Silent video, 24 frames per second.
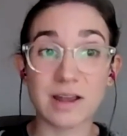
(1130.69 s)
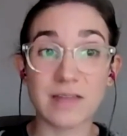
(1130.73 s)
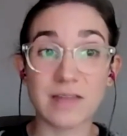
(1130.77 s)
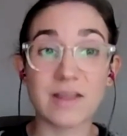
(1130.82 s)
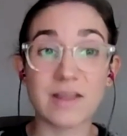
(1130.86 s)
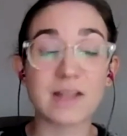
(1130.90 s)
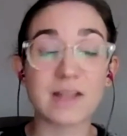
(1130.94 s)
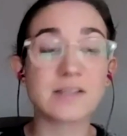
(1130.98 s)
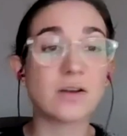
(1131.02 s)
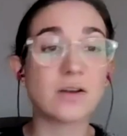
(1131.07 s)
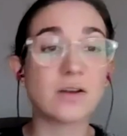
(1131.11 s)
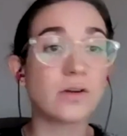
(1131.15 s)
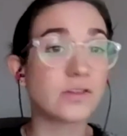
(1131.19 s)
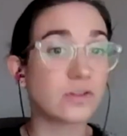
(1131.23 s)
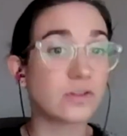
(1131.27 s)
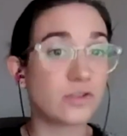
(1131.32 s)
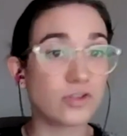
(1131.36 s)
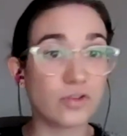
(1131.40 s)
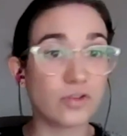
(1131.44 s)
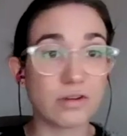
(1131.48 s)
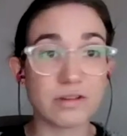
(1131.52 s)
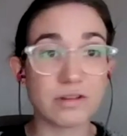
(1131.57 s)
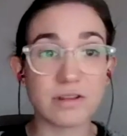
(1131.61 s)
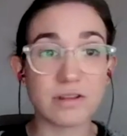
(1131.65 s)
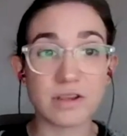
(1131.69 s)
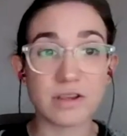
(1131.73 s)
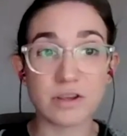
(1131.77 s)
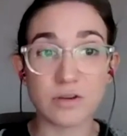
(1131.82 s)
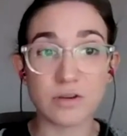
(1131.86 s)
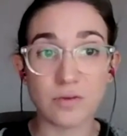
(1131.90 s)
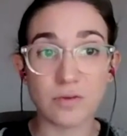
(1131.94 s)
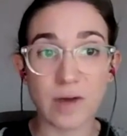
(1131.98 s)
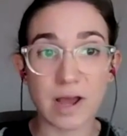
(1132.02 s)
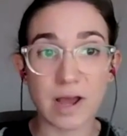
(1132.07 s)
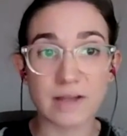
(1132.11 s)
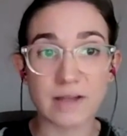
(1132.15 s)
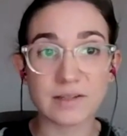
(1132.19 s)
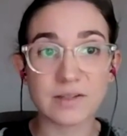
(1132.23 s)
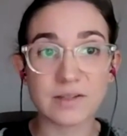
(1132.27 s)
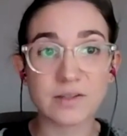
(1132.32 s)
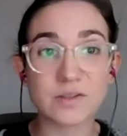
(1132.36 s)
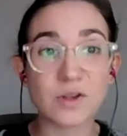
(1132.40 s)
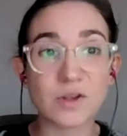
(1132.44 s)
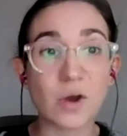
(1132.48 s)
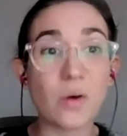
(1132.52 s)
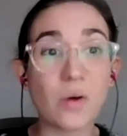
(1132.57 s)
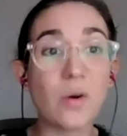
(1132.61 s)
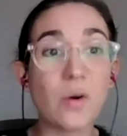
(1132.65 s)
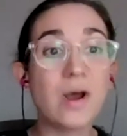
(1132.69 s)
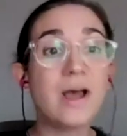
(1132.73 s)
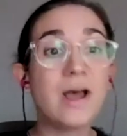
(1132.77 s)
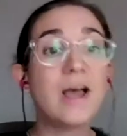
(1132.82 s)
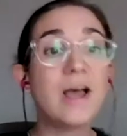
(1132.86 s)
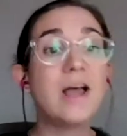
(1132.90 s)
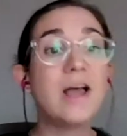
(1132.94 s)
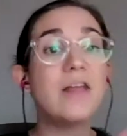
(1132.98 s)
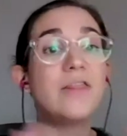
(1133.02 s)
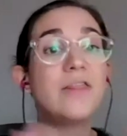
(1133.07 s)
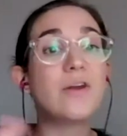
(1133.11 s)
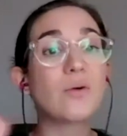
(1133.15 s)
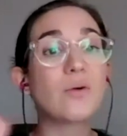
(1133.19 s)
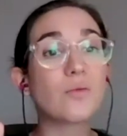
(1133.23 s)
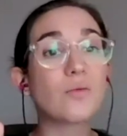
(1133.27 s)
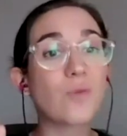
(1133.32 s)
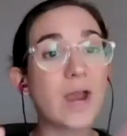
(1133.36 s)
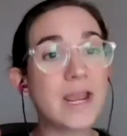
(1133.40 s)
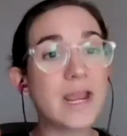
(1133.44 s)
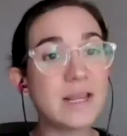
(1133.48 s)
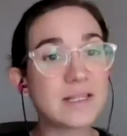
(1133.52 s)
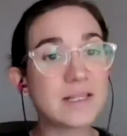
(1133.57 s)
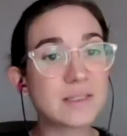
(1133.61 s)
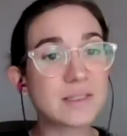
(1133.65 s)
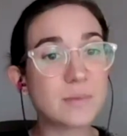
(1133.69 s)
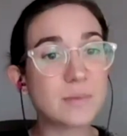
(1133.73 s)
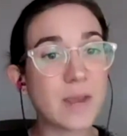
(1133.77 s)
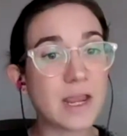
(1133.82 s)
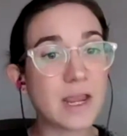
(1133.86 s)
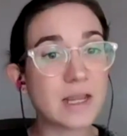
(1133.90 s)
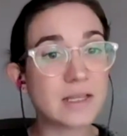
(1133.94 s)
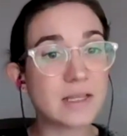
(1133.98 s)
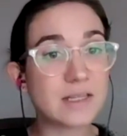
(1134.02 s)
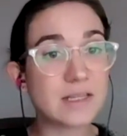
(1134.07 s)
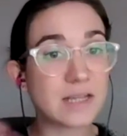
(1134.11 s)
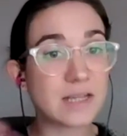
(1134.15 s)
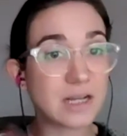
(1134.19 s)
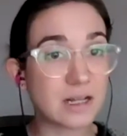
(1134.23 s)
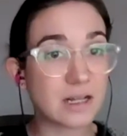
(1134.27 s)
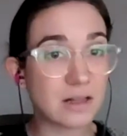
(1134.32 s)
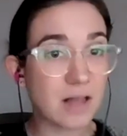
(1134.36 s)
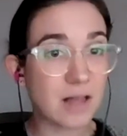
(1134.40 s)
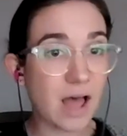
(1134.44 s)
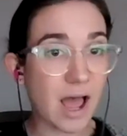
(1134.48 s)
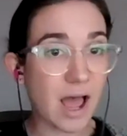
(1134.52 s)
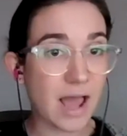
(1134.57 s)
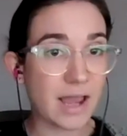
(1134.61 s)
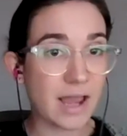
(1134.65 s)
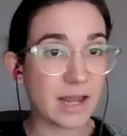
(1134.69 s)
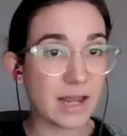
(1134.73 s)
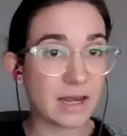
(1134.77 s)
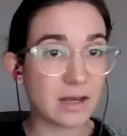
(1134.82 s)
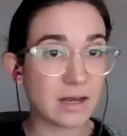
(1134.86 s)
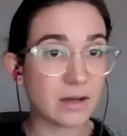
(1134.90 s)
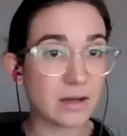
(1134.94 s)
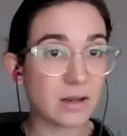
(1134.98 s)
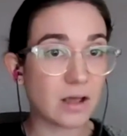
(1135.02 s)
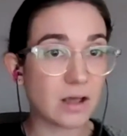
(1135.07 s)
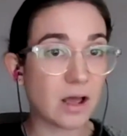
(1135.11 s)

And that's also true in the US. So the rates may decline